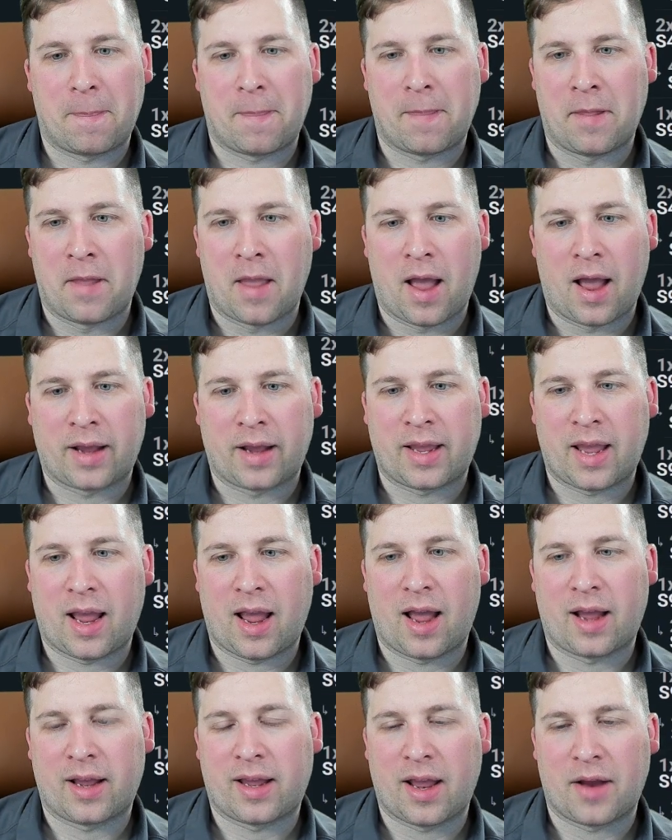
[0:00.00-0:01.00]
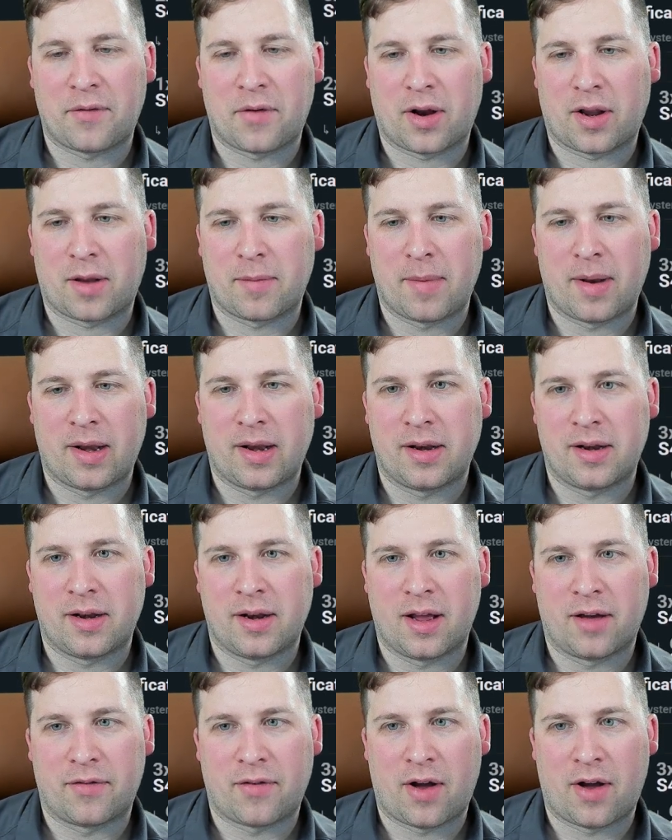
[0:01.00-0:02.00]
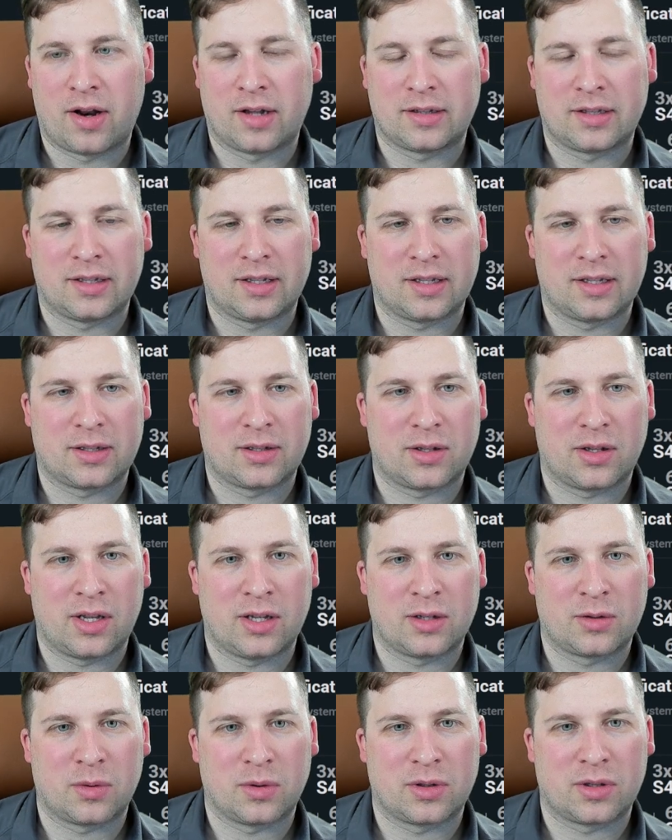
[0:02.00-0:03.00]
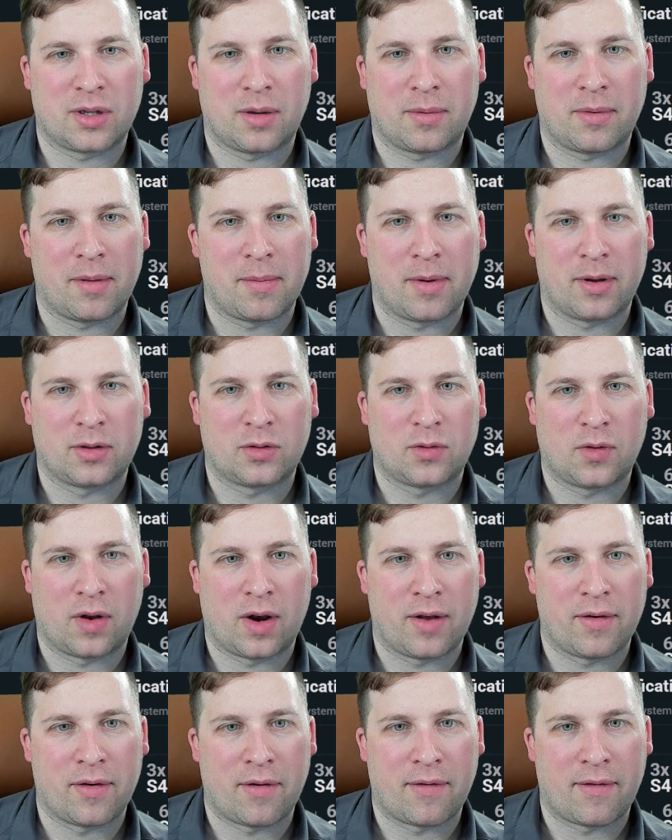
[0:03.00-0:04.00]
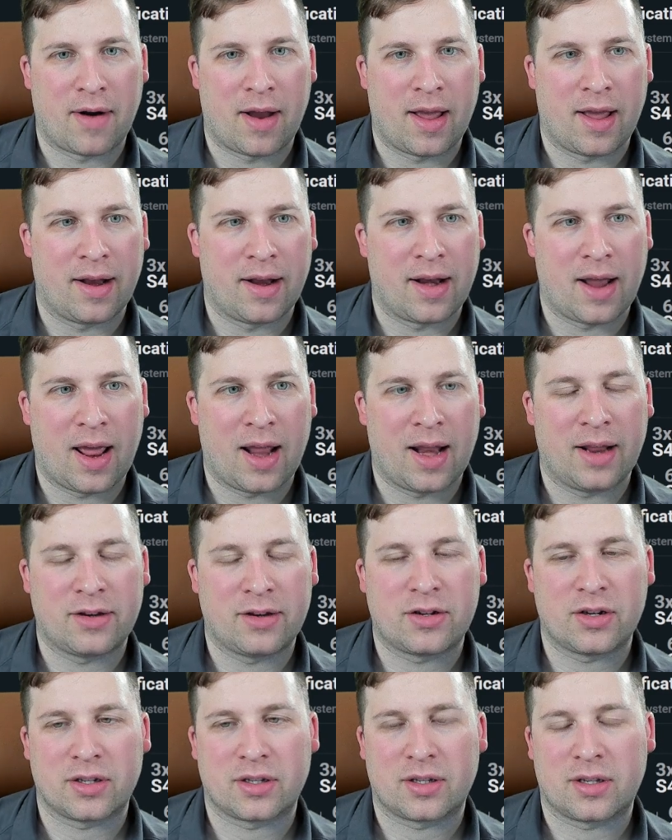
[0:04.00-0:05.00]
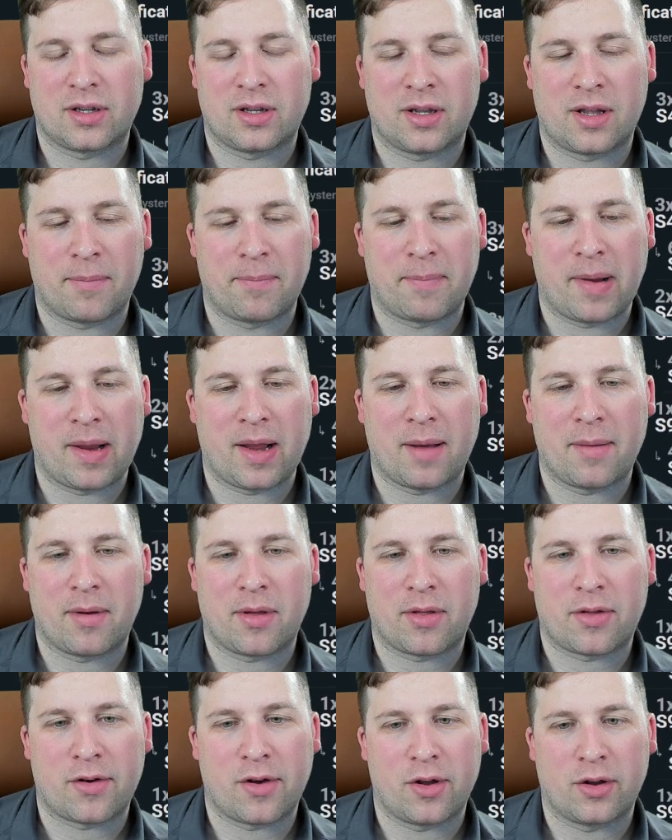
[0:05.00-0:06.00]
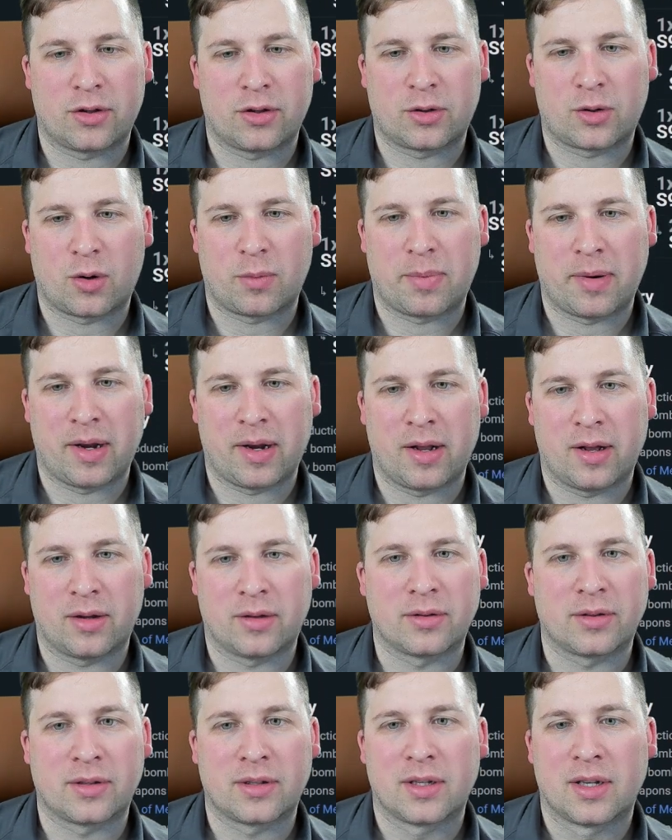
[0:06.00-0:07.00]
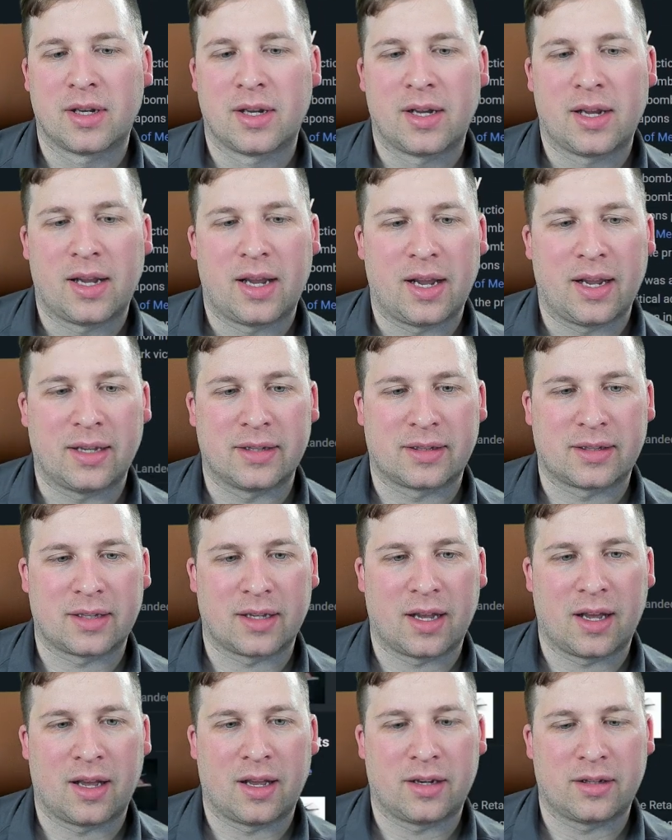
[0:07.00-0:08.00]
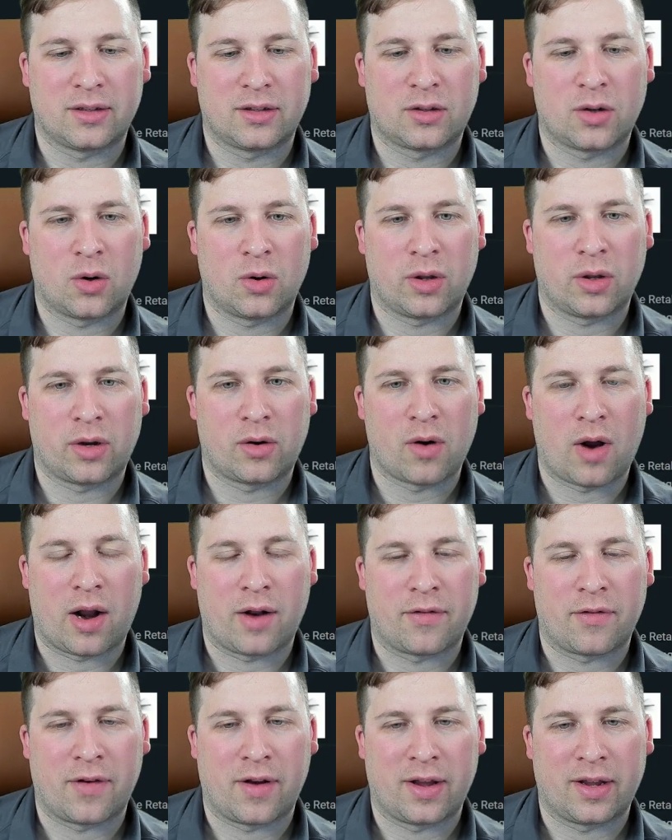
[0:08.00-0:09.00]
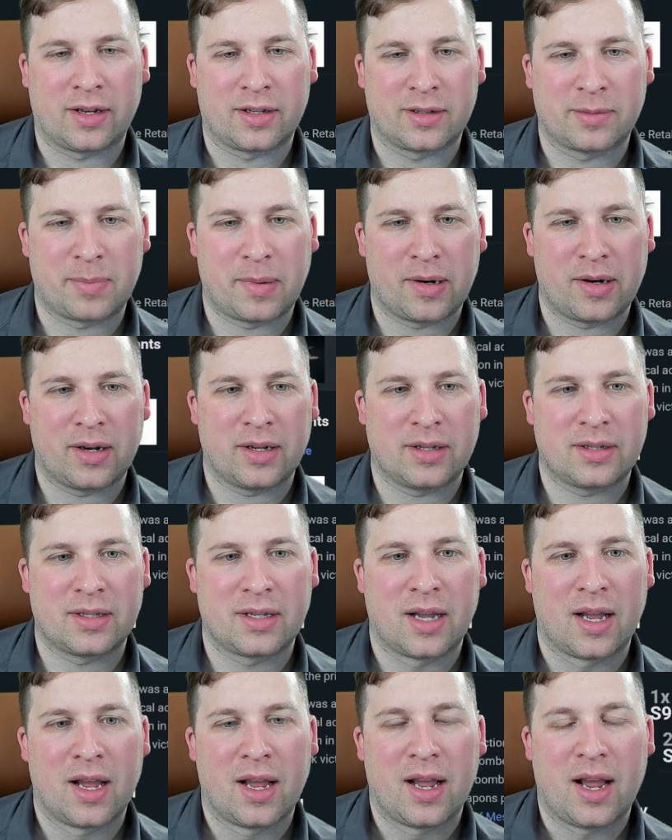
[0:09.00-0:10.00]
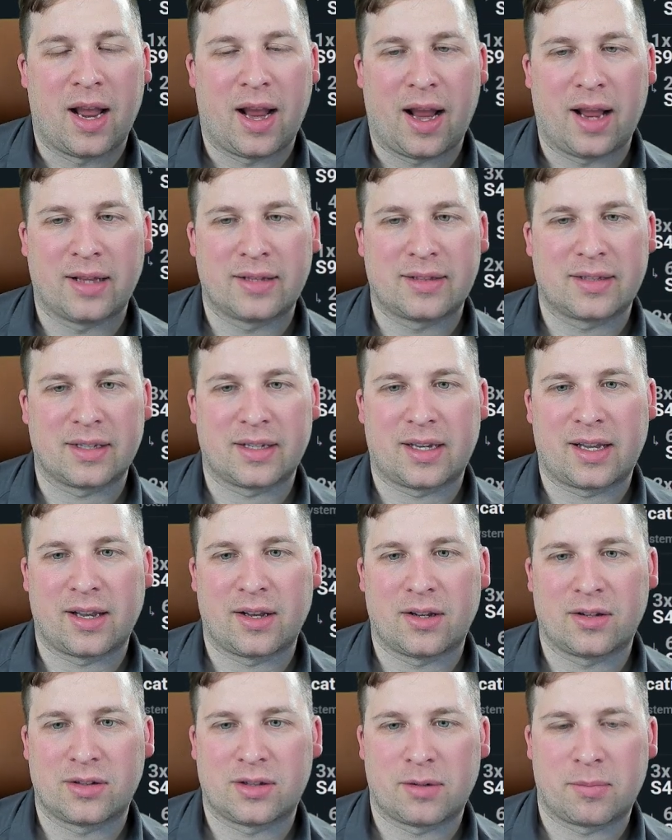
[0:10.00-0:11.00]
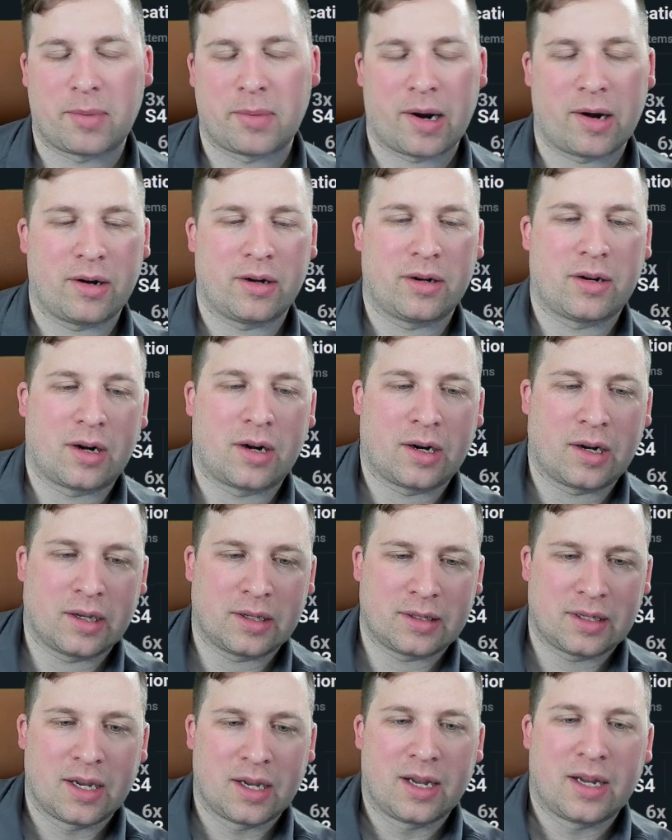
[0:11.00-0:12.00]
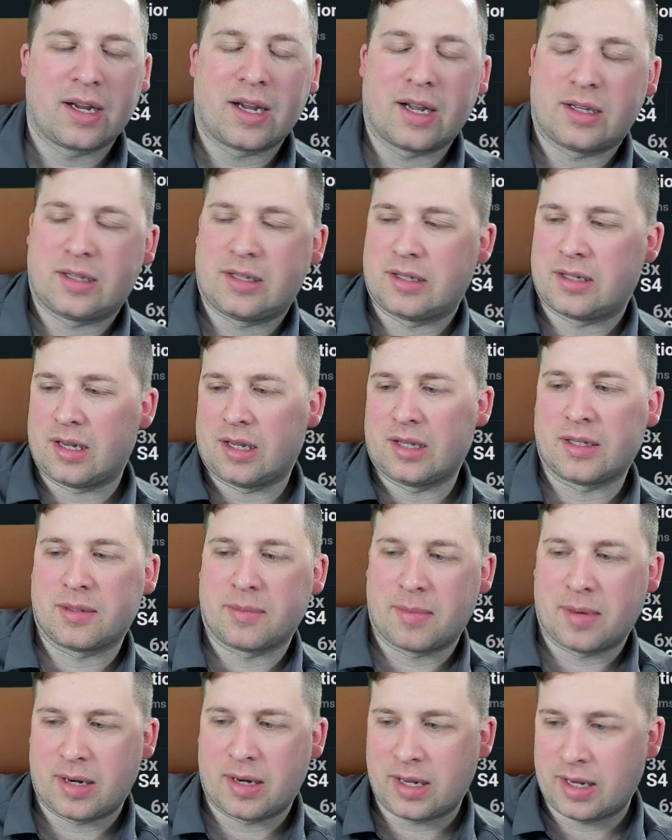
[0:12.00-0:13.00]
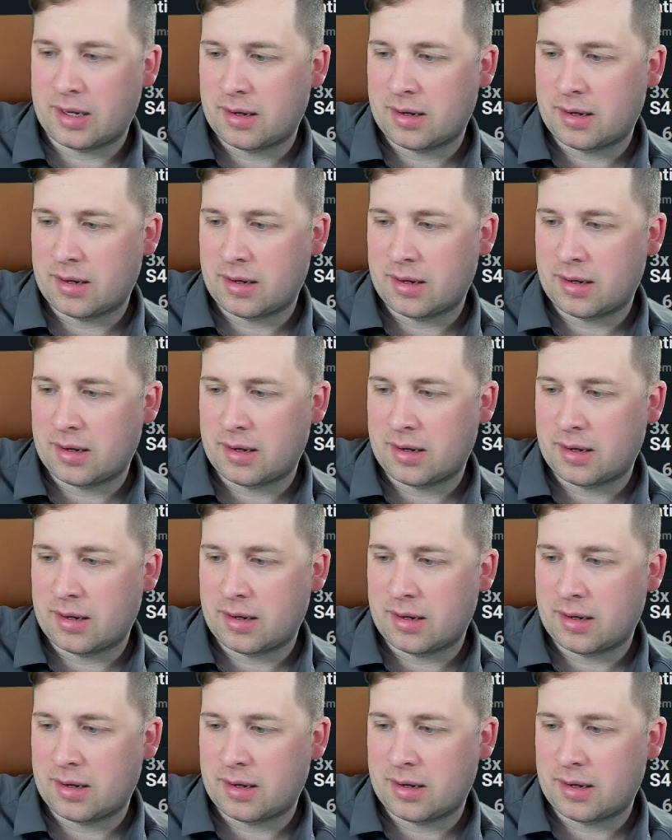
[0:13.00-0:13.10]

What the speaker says: I can't recommend it enough. Honestly, this was some of the most fun I've ever had, and it just being able to throw those torpedoes is a totally gratifying experience. Instant kills your bounty targets, gets you tons of money.